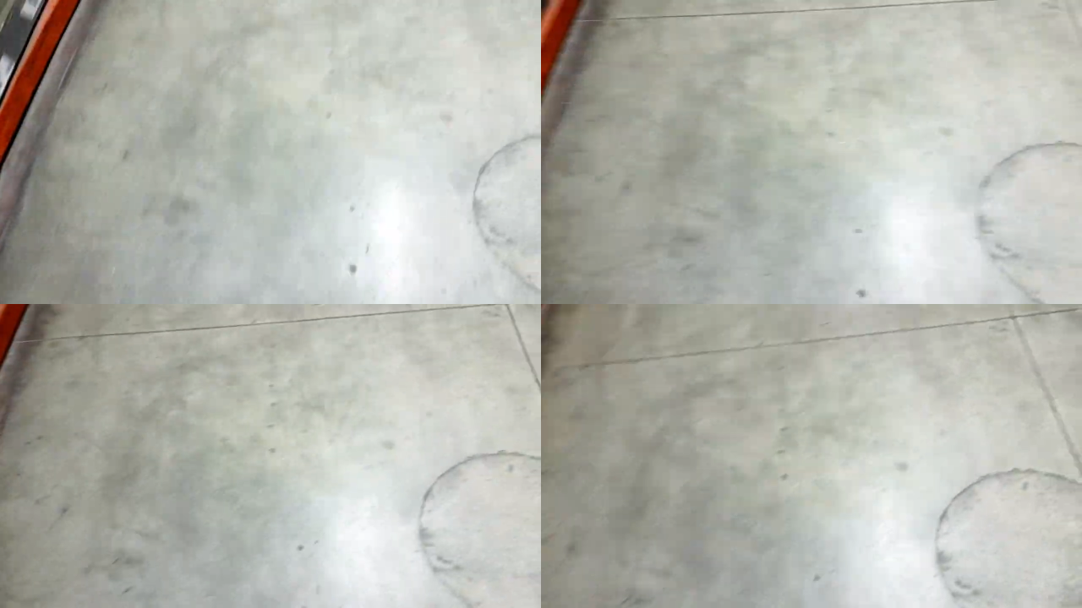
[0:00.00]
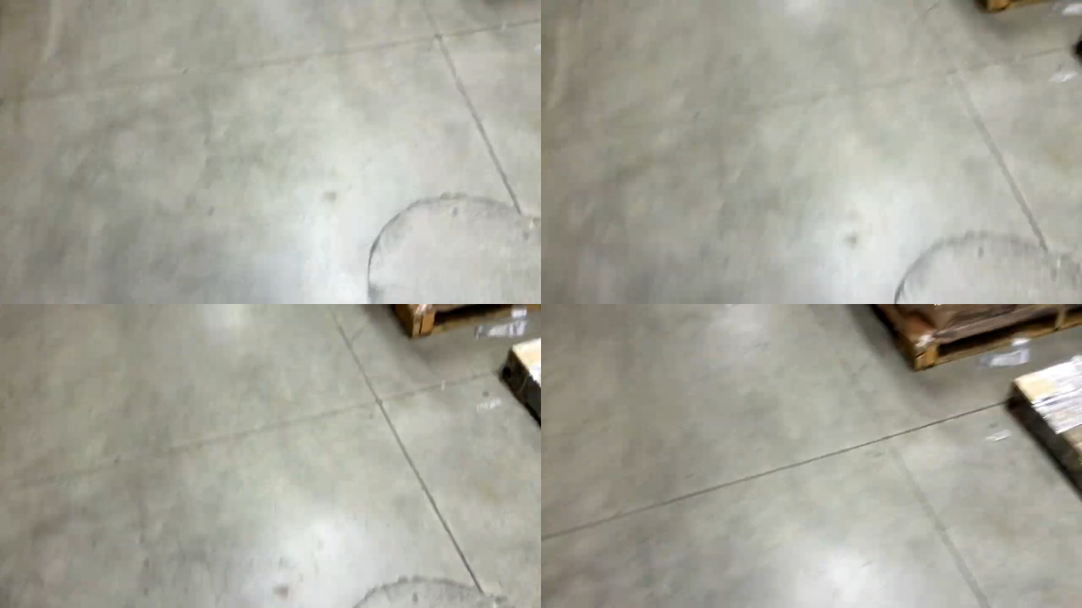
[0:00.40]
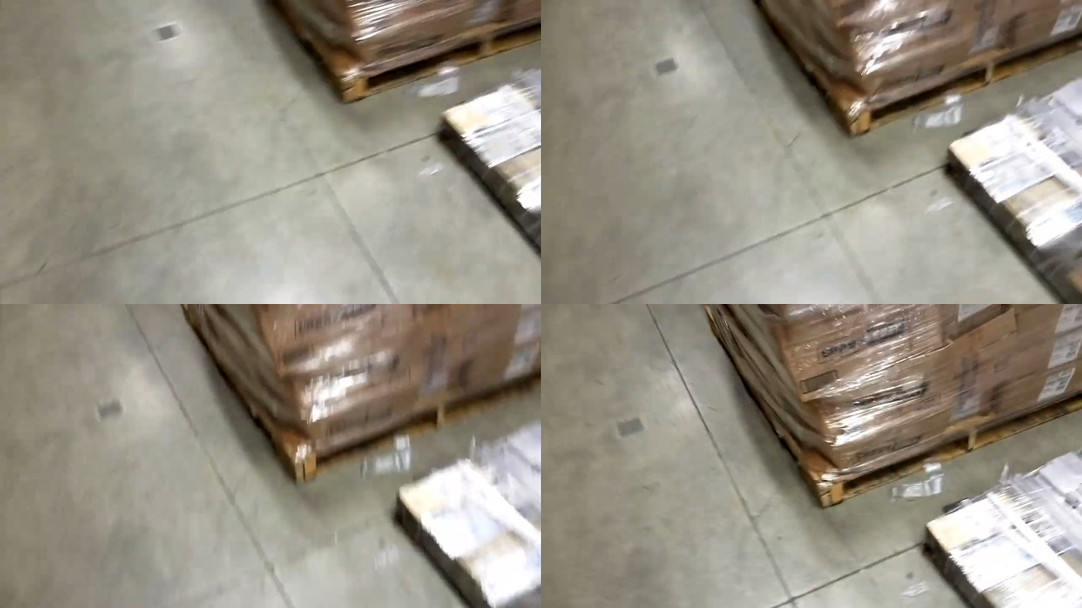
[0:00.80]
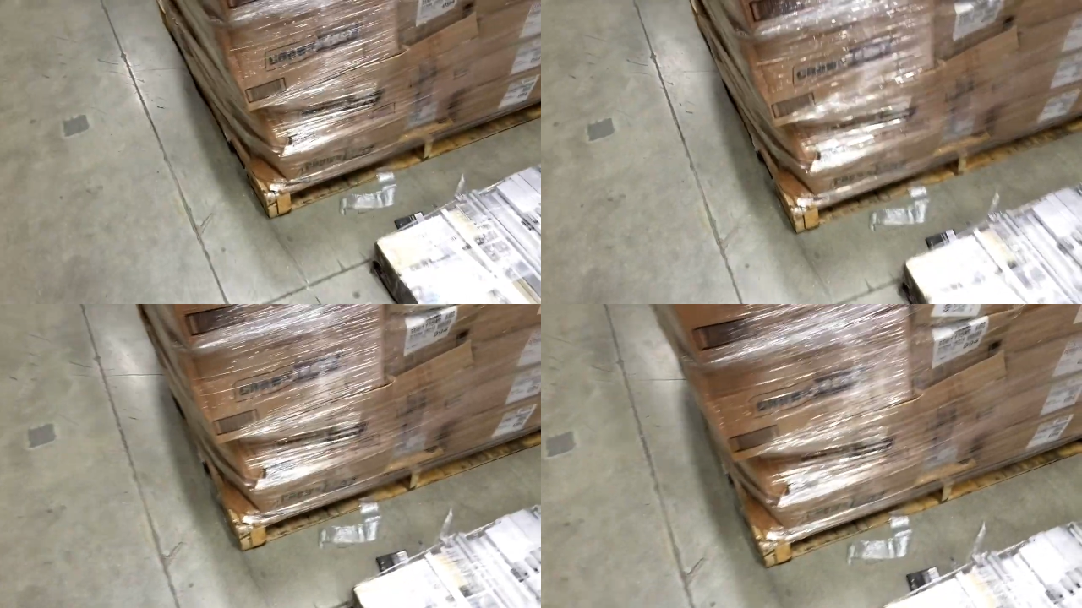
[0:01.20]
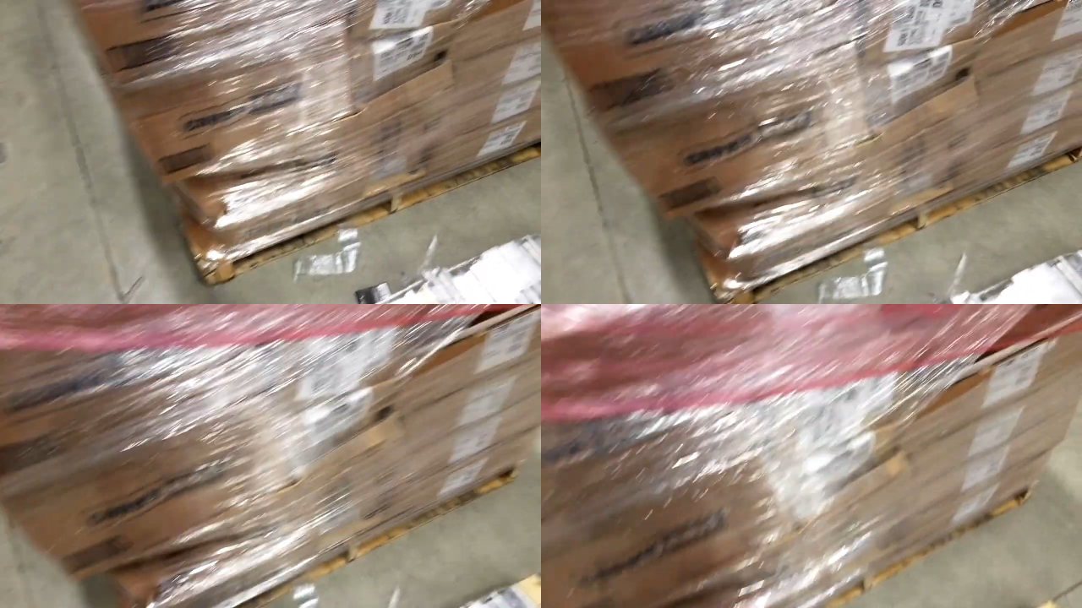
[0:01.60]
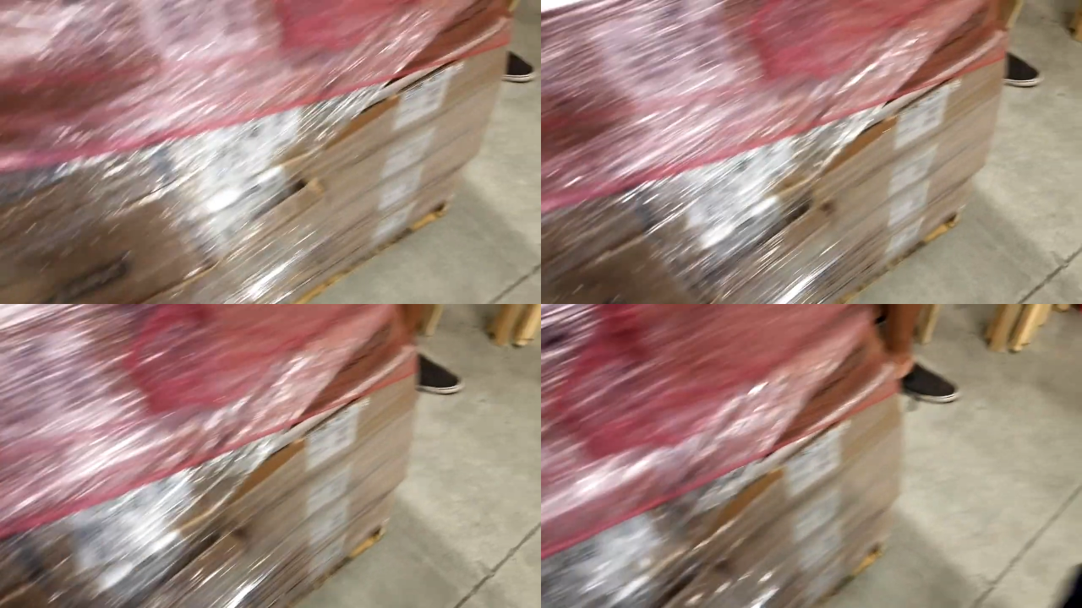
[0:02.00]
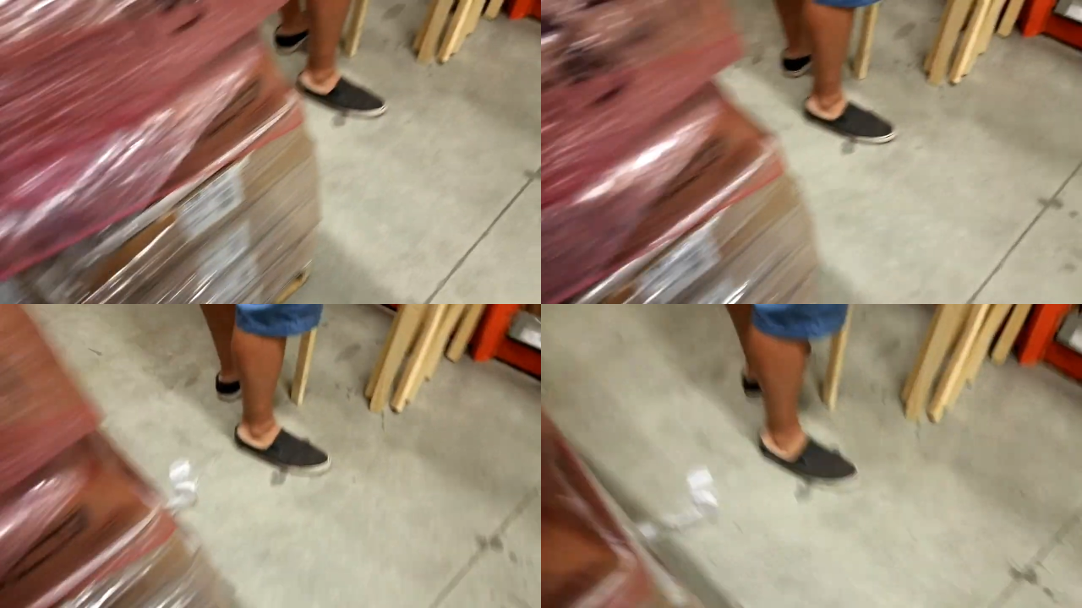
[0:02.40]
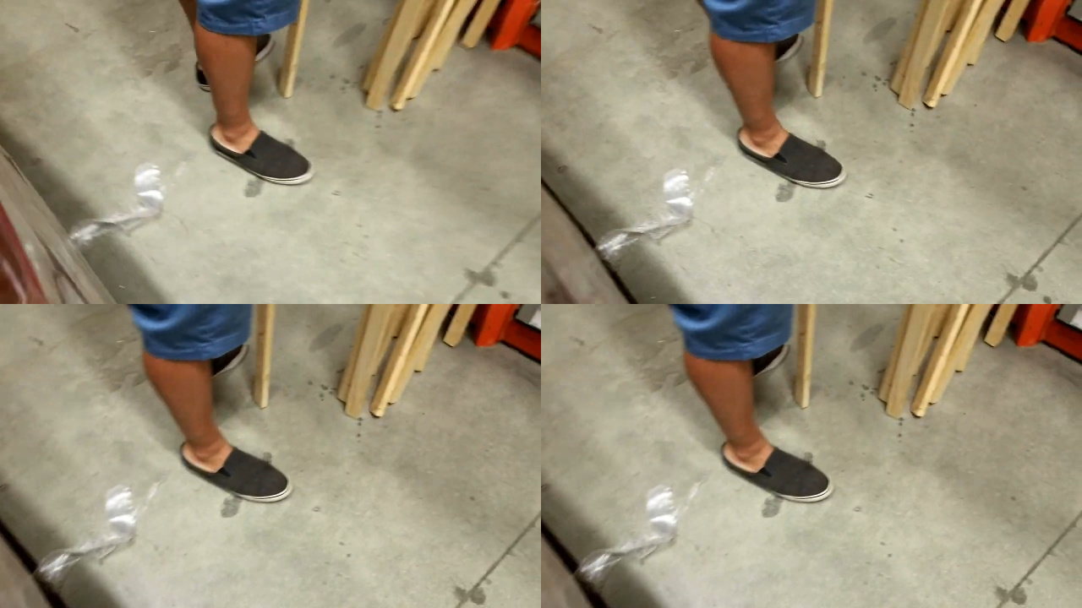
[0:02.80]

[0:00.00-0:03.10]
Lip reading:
Nobody's mouth can be seen.